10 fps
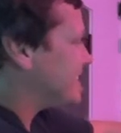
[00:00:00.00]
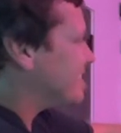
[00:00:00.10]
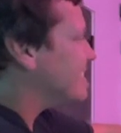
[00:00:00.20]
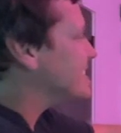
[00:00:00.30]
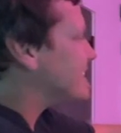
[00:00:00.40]

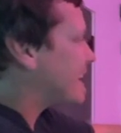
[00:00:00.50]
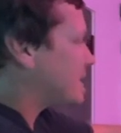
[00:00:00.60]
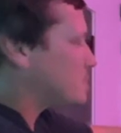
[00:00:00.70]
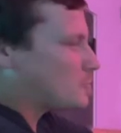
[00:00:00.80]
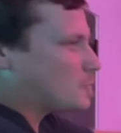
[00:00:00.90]
30
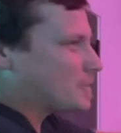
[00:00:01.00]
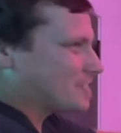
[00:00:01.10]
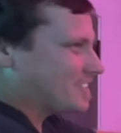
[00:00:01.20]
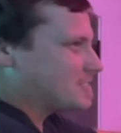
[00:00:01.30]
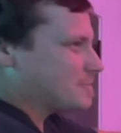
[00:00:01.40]
seconds before I
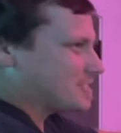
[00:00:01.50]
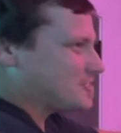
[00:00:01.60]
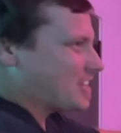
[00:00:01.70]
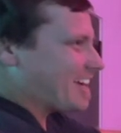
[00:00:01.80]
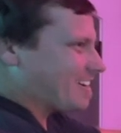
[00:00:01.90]
realized what a
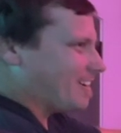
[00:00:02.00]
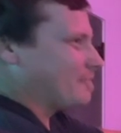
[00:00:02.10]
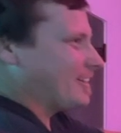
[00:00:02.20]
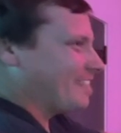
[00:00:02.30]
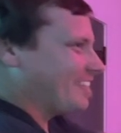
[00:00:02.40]

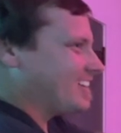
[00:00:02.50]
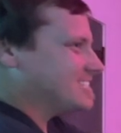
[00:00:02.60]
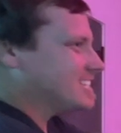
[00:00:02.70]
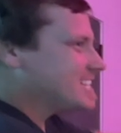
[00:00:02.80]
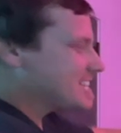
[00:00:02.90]
jagoff I
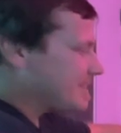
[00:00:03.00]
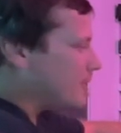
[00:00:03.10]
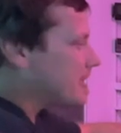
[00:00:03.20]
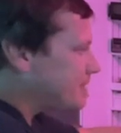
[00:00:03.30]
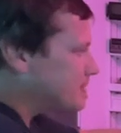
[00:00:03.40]
was,
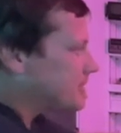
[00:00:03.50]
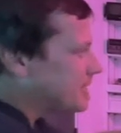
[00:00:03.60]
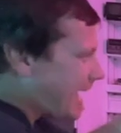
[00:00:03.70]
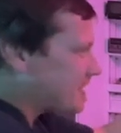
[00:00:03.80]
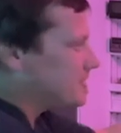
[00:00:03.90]
where he was going
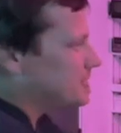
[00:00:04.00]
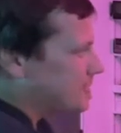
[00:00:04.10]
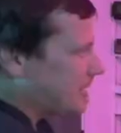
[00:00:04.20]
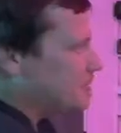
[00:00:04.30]
to actually try to